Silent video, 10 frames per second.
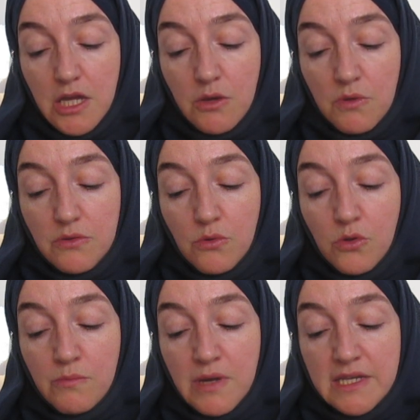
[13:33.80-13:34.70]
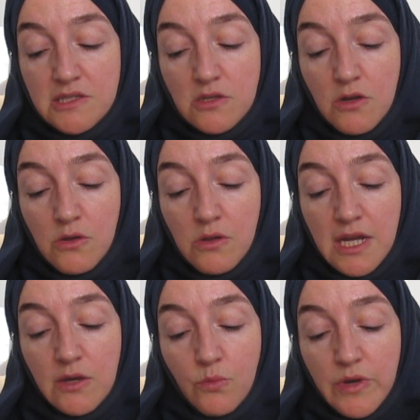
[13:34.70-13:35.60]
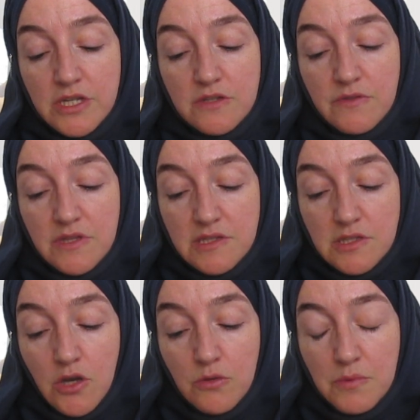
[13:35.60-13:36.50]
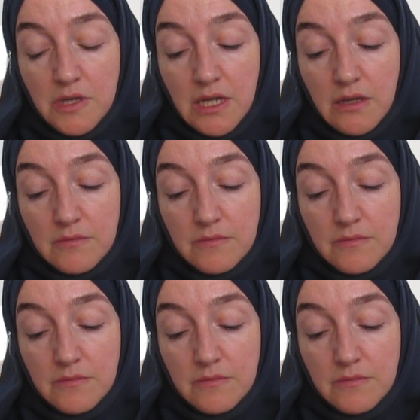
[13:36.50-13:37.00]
With all my soul I wish for this opening.